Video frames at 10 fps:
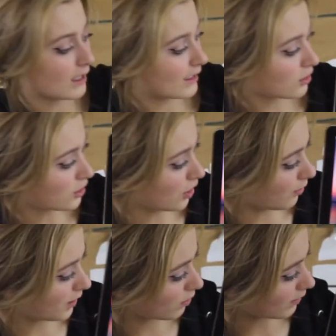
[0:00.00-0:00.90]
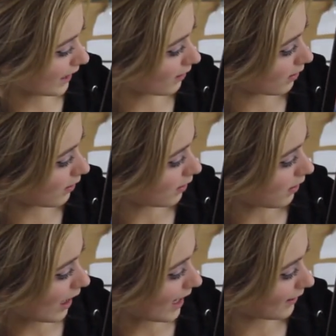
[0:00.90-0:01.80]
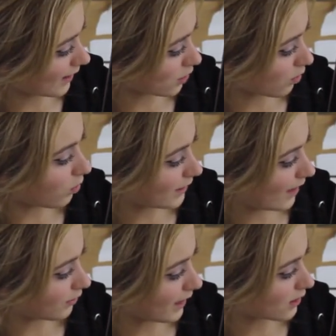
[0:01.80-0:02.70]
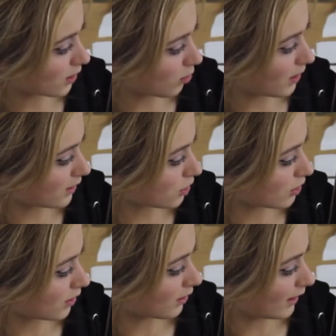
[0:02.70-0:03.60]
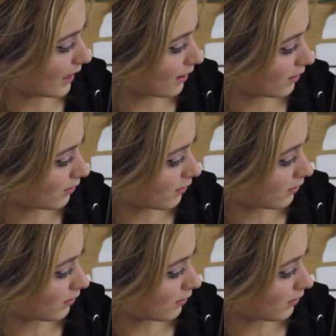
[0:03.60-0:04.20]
Can I just show you? Like, I like scroll down like so much. Like,